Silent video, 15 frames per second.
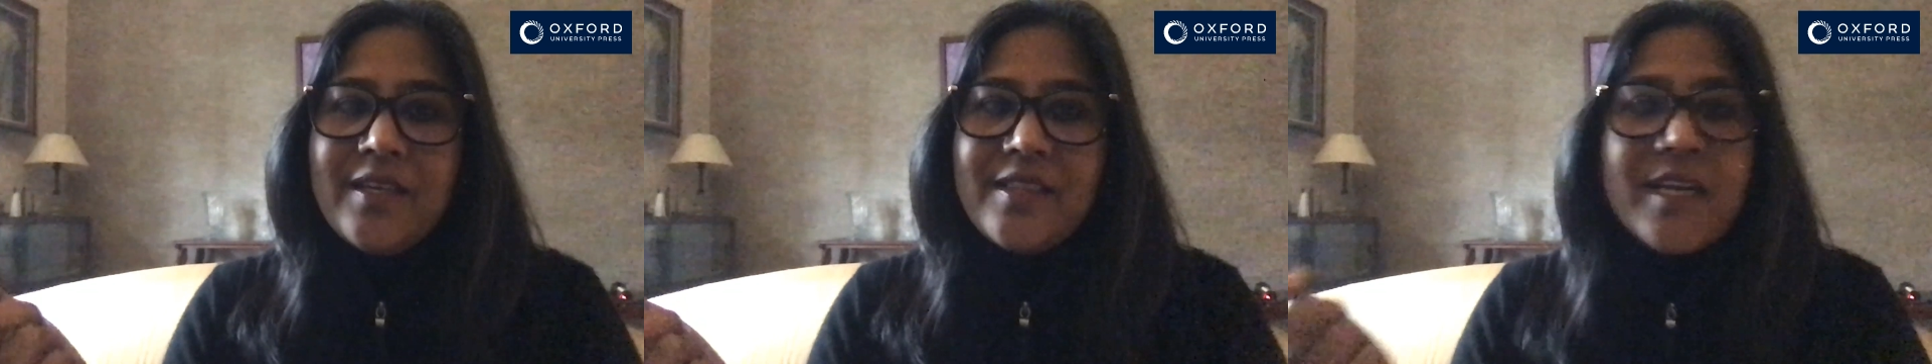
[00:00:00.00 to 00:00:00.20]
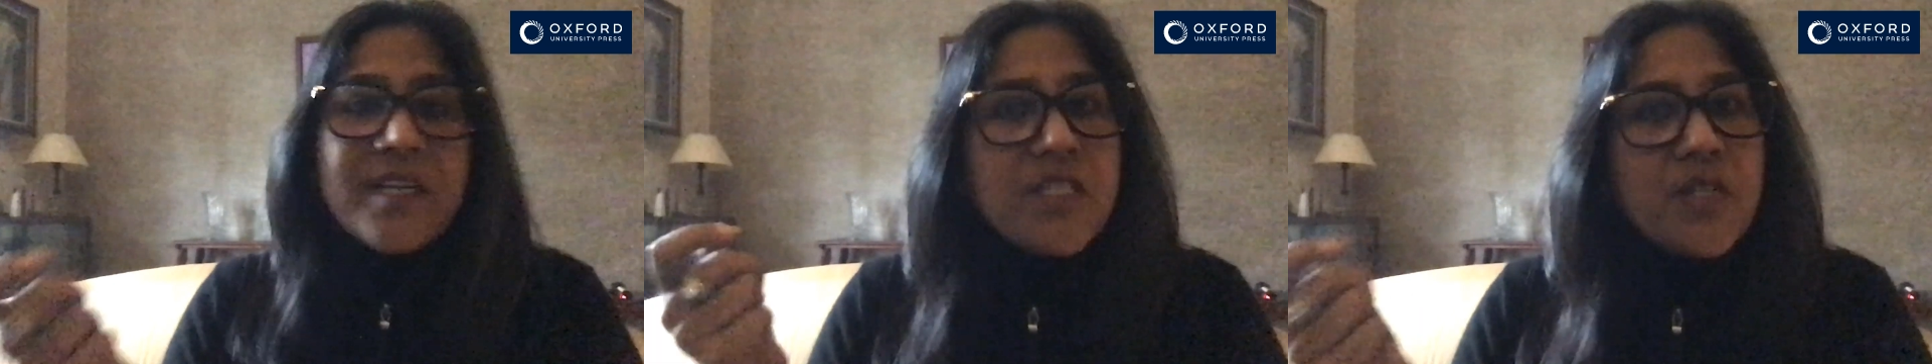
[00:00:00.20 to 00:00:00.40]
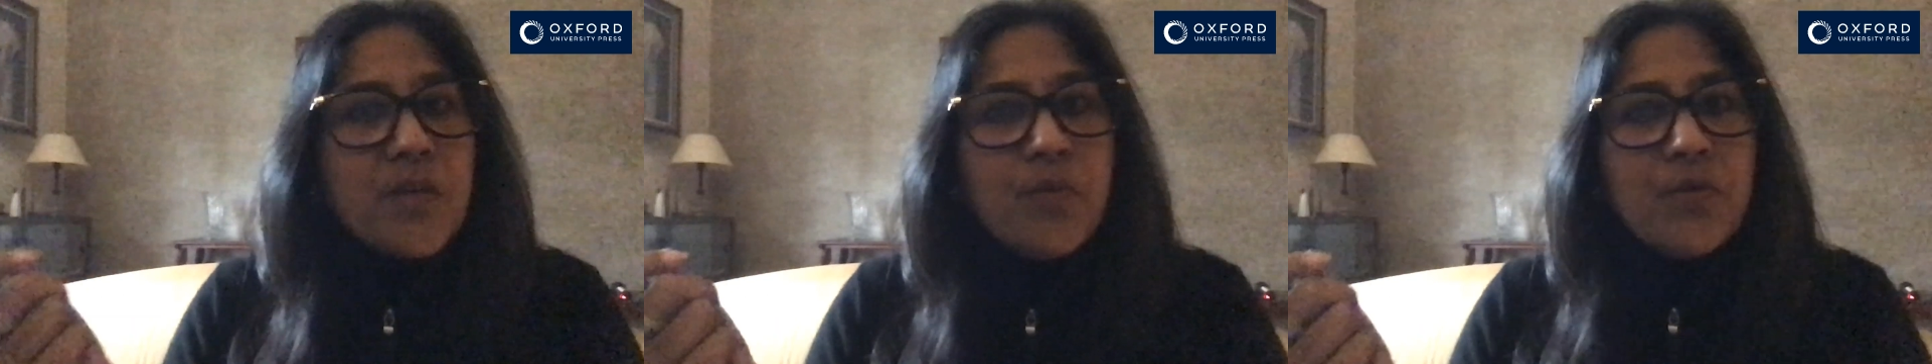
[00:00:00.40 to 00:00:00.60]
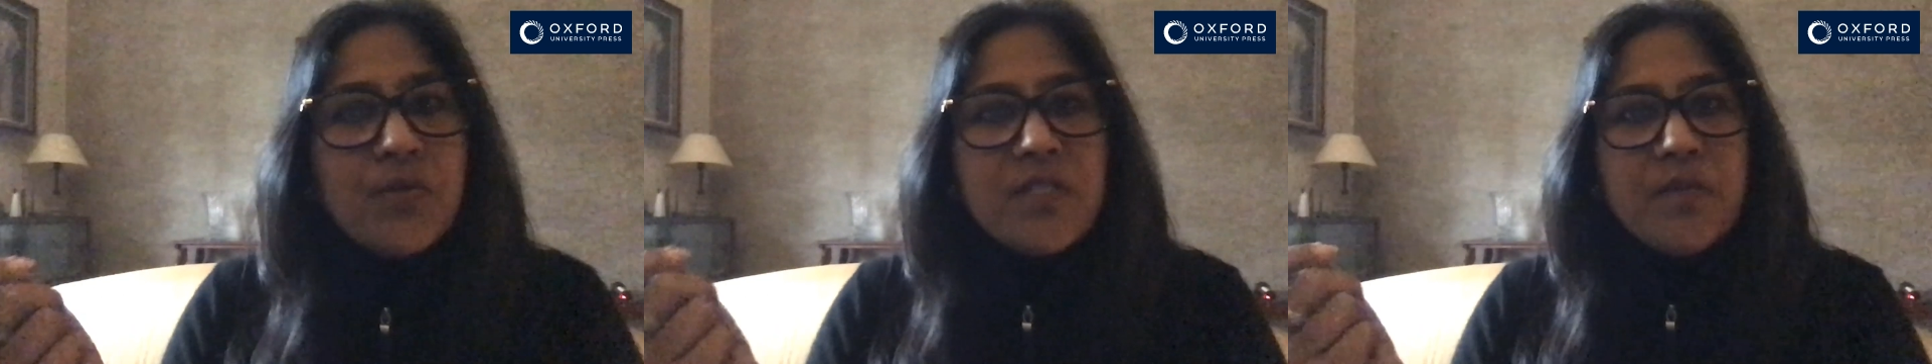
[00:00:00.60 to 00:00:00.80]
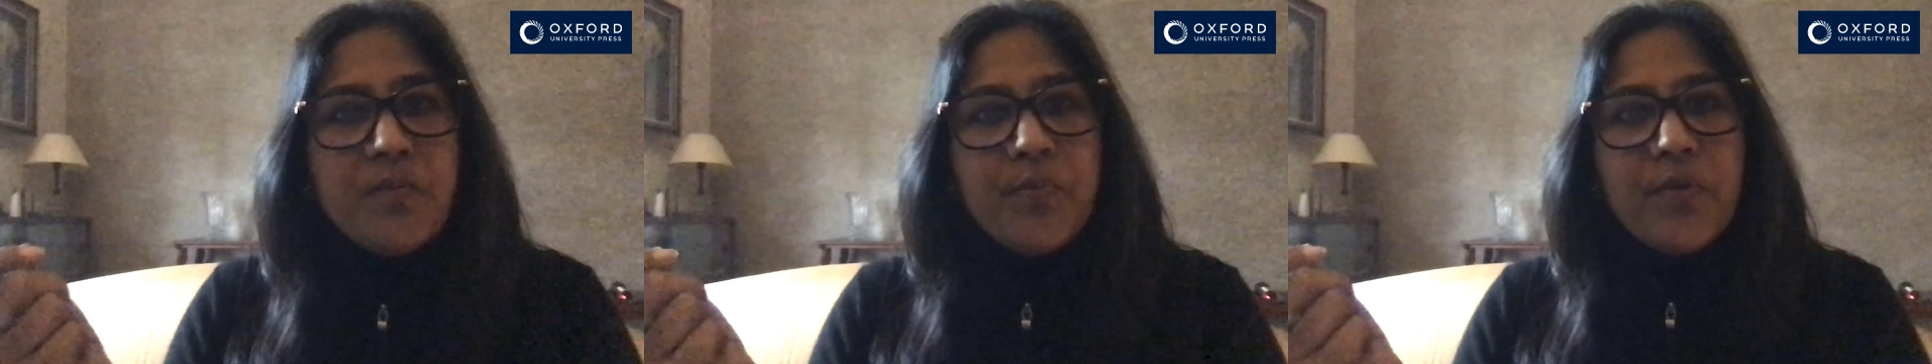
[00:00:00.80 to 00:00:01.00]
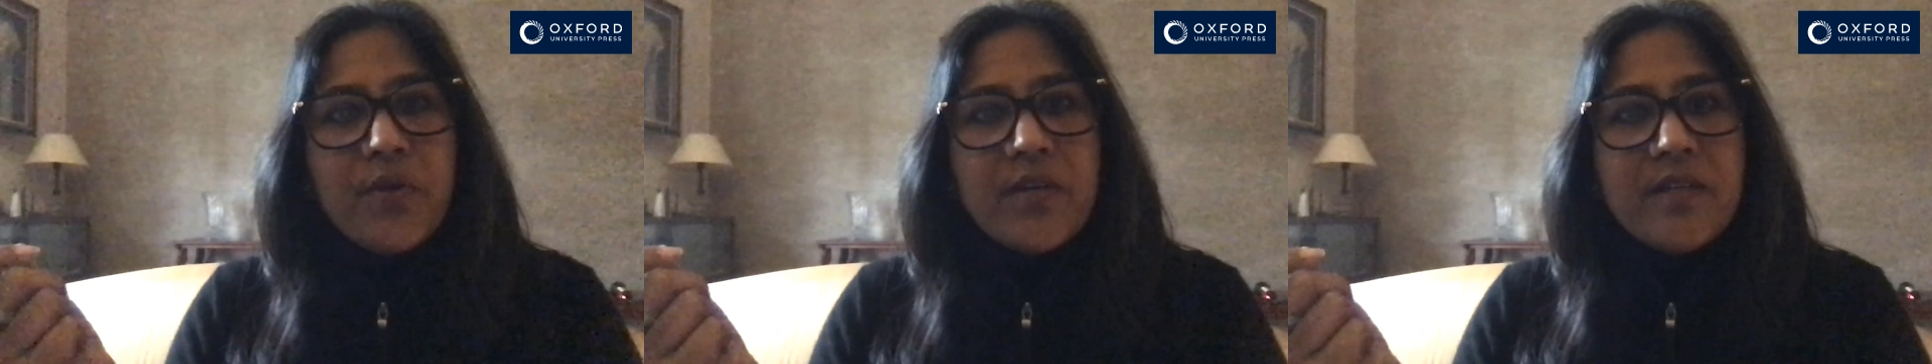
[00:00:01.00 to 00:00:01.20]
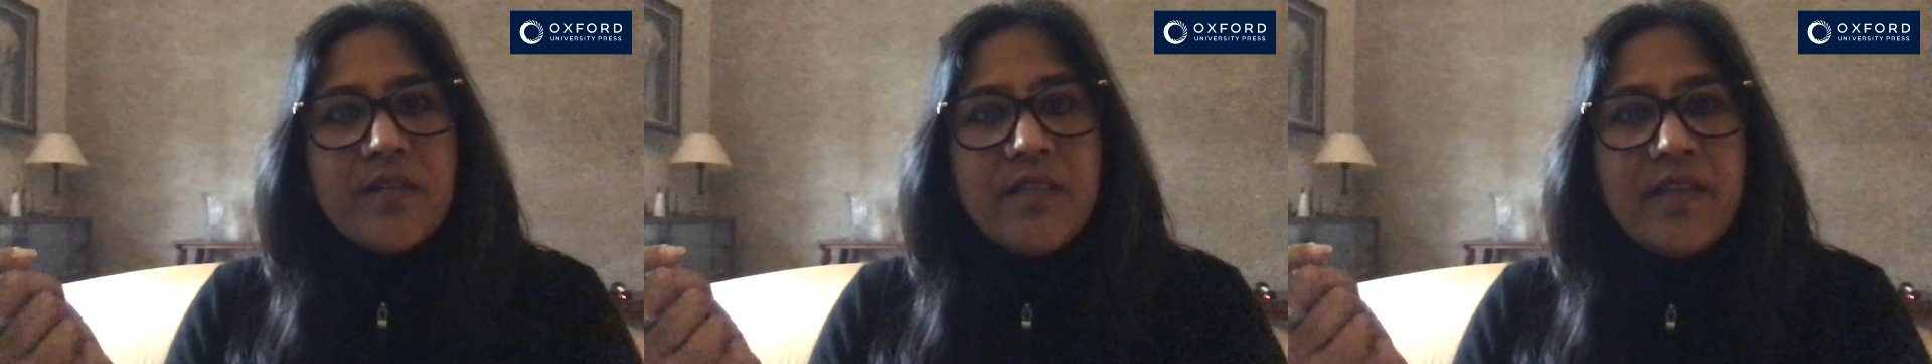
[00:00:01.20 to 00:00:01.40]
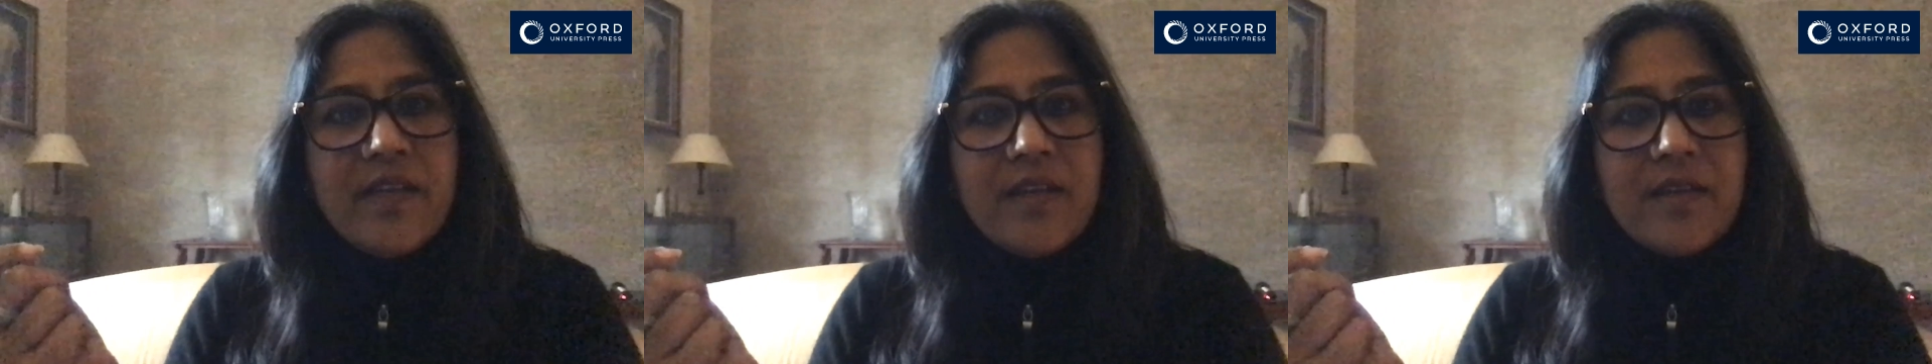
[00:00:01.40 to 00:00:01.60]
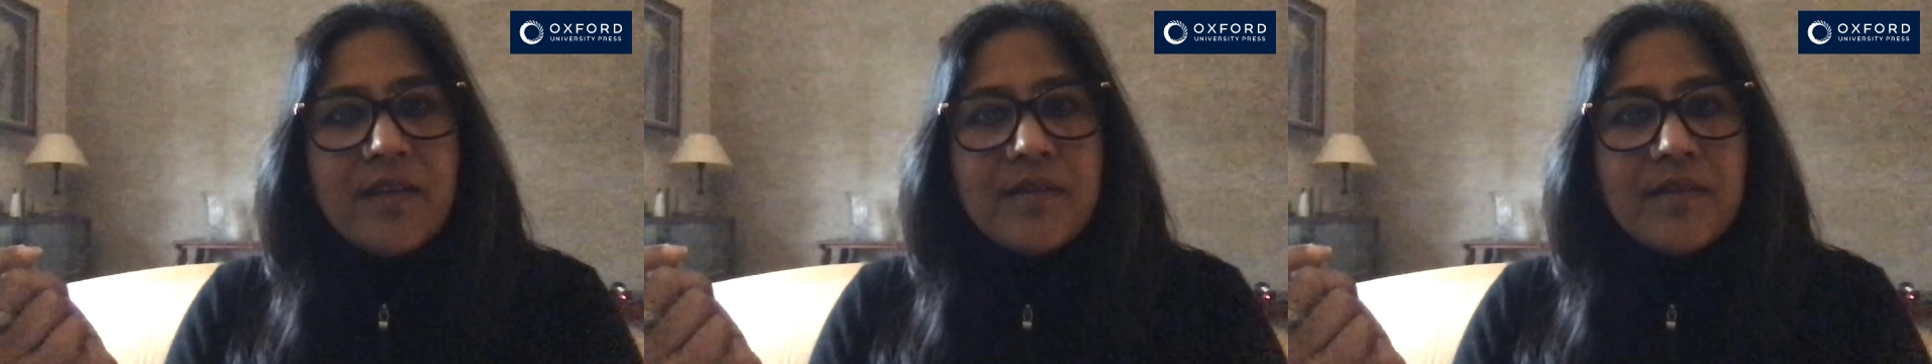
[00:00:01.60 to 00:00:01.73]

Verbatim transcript: that is the most important thing.